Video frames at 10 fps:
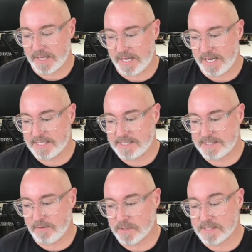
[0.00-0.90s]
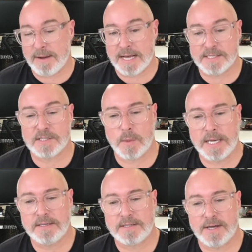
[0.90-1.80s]
It was a master
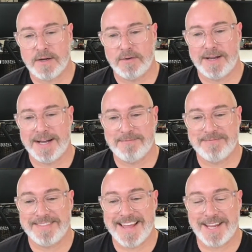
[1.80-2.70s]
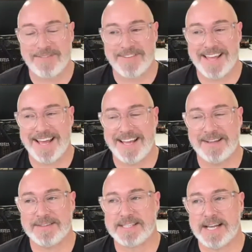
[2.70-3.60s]
suite, so thank you for that.
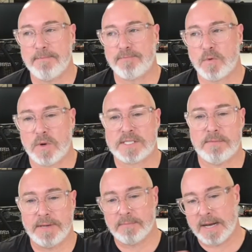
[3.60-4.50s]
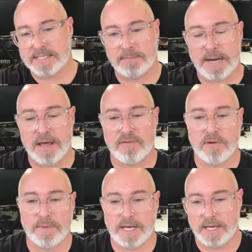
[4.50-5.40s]
It was the big master
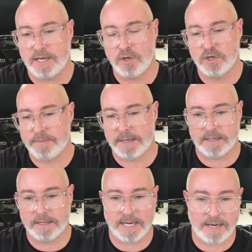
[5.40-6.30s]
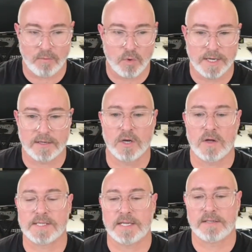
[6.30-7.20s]
bathroom, a huge big walk-in
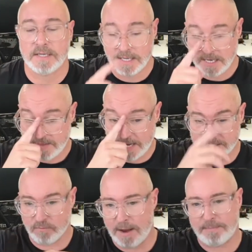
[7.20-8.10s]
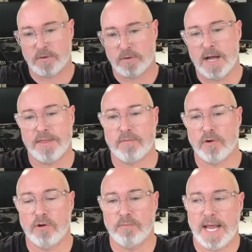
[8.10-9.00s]
closet that actually wrapped around the
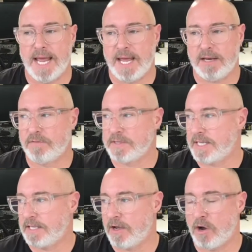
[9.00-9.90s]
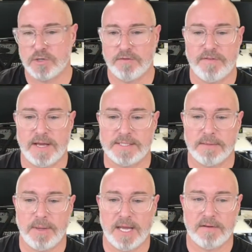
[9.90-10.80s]
room, and obviously the ocean-facing
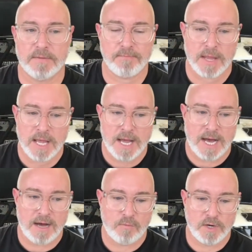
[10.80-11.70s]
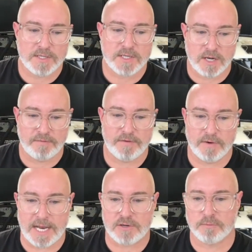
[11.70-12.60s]
bed. We used a lot of
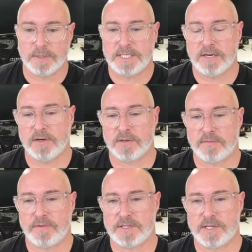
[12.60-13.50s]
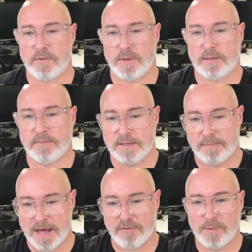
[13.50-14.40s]
different natural materials. Obviously, in the
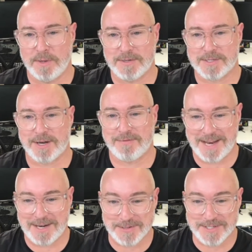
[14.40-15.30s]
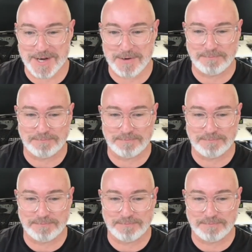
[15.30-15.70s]
bathroom we used a lot of natural stone.